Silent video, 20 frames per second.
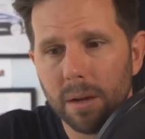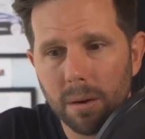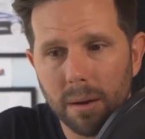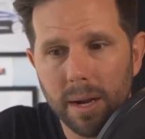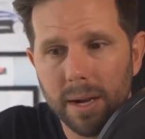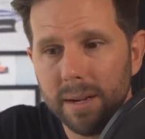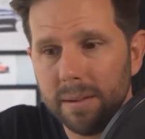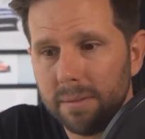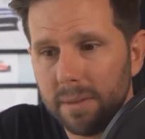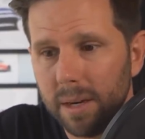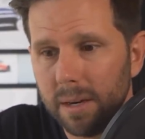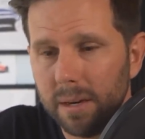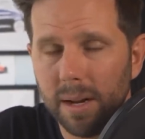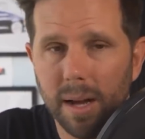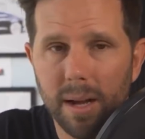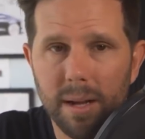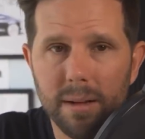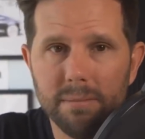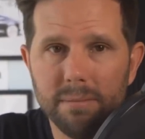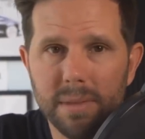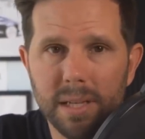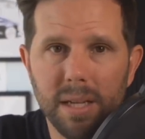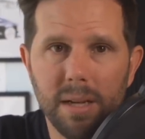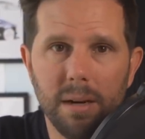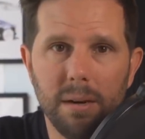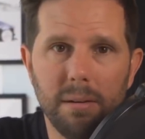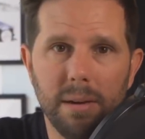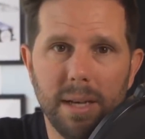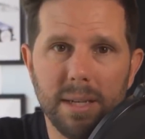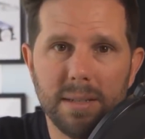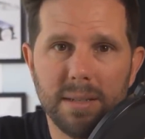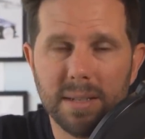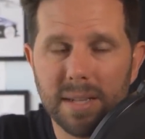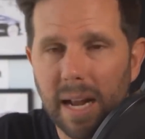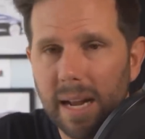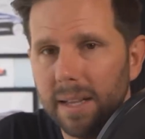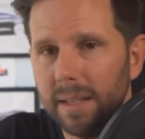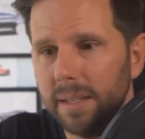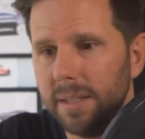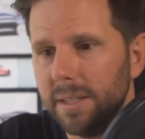Granted, they're not you know as
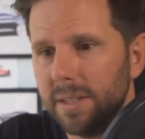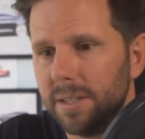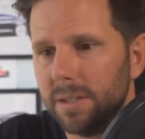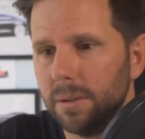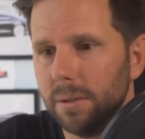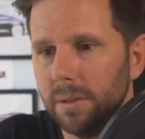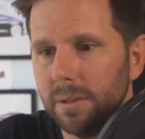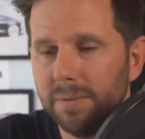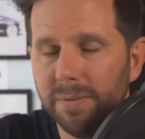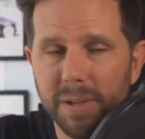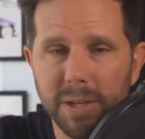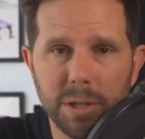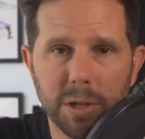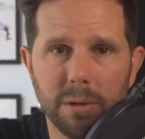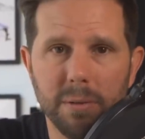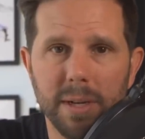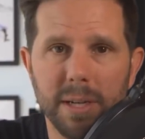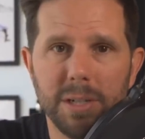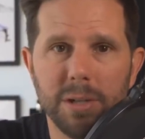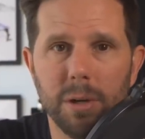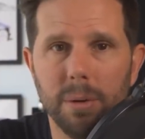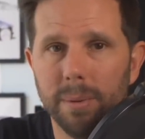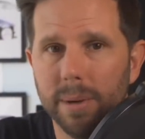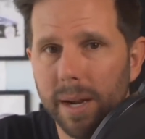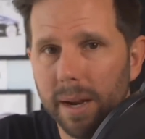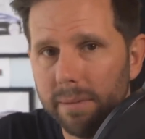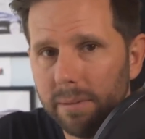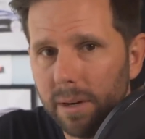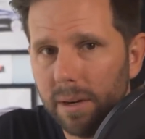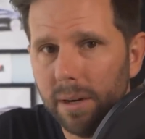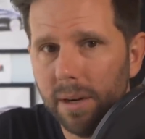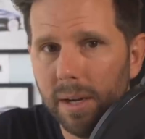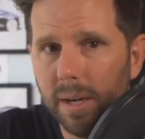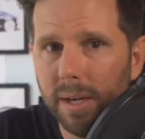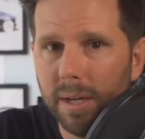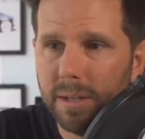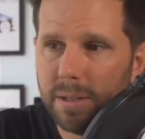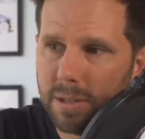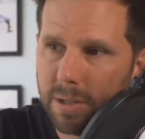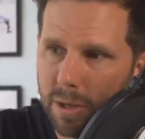stylish or as feature rich or whatever.
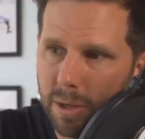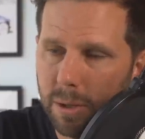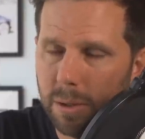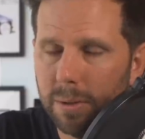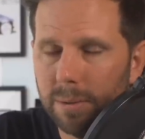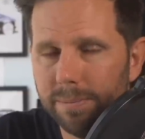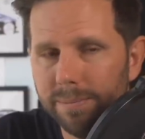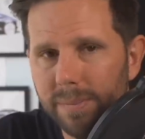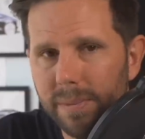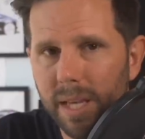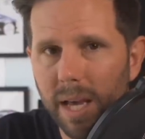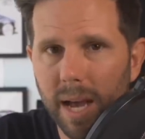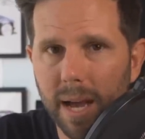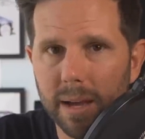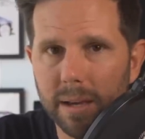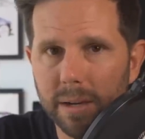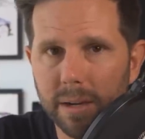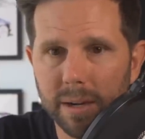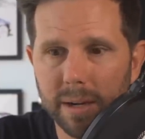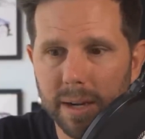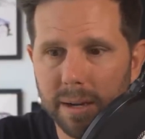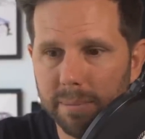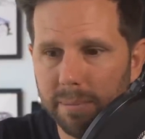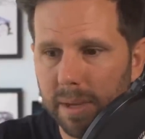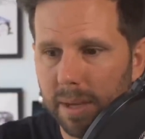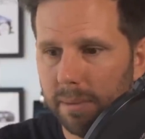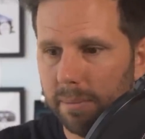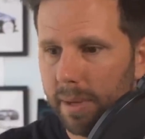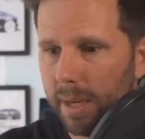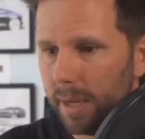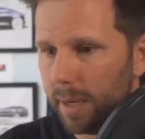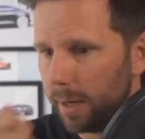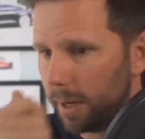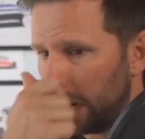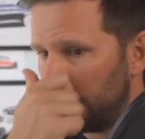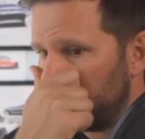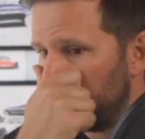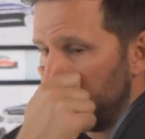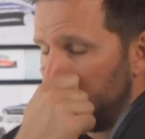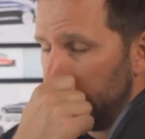So yeah, you're gonna ma make a
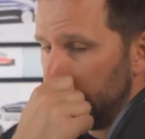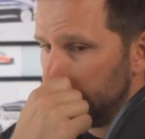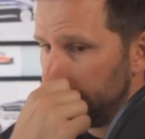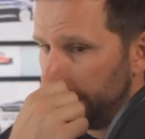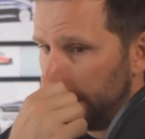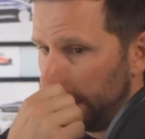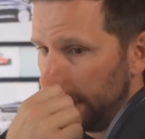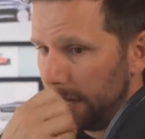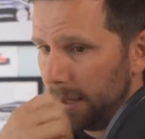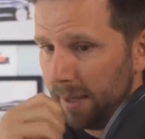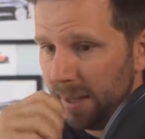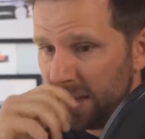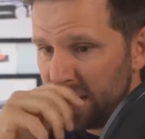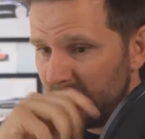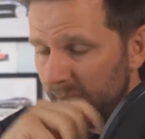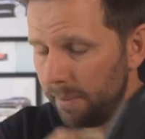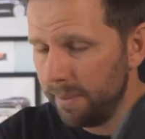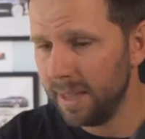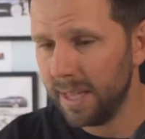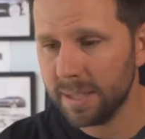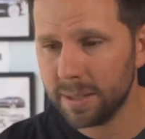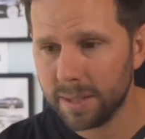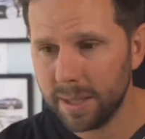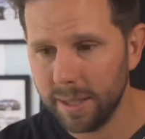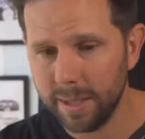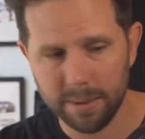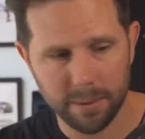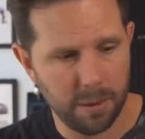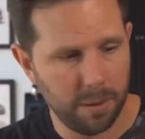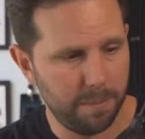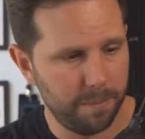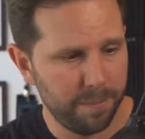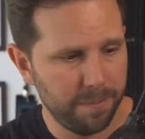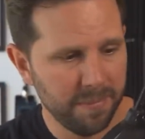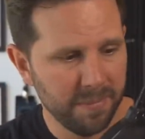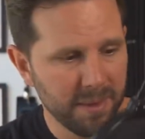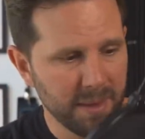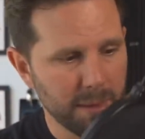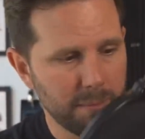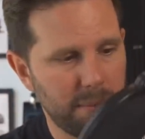compromise, but. I mean, that's, that, oh,
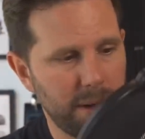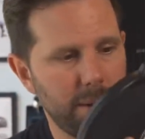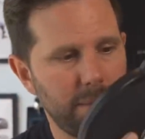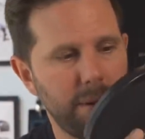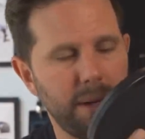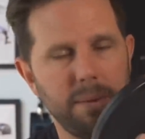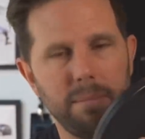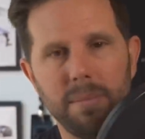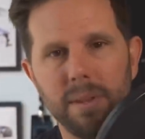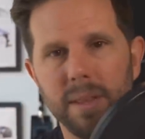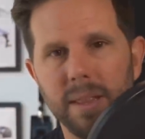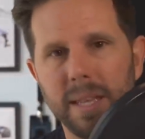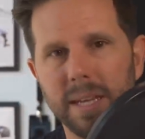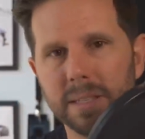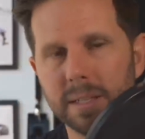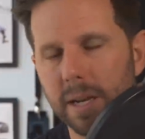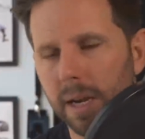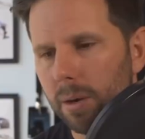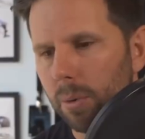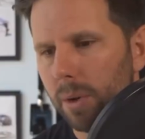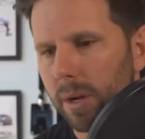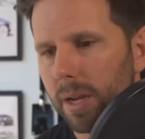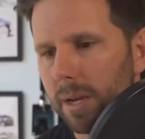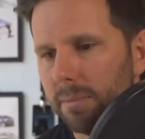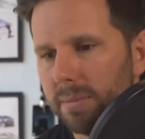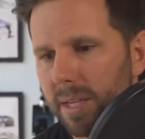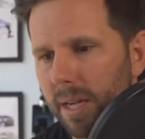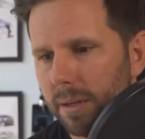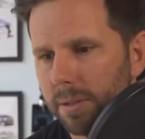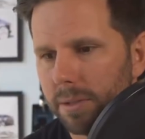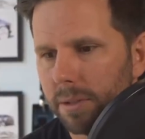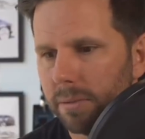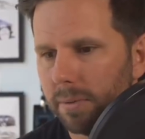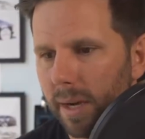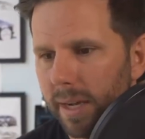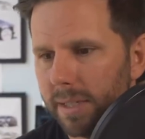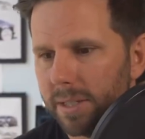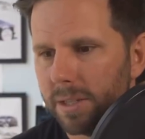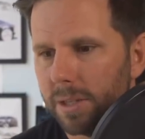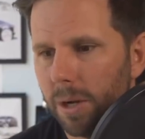but, but that's kind of what it comes down to, right?